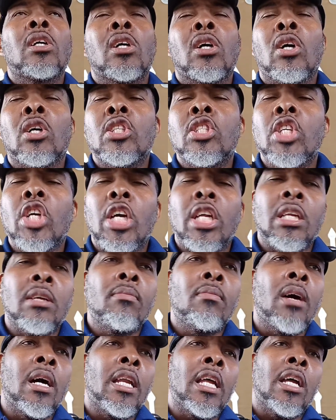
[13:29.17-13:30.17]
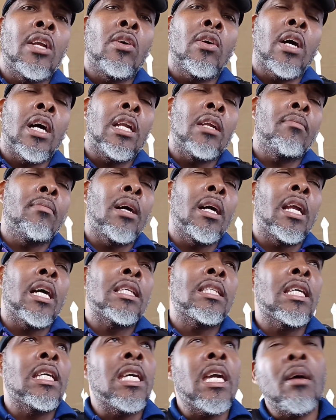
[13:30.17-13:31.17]
go check the man you know and the man I
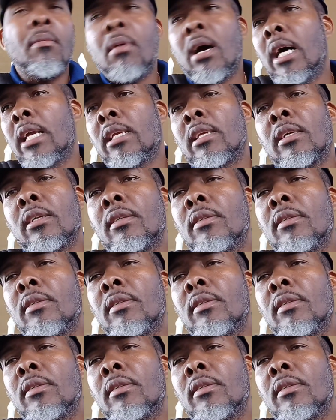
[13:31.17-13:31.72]
say, yeah man,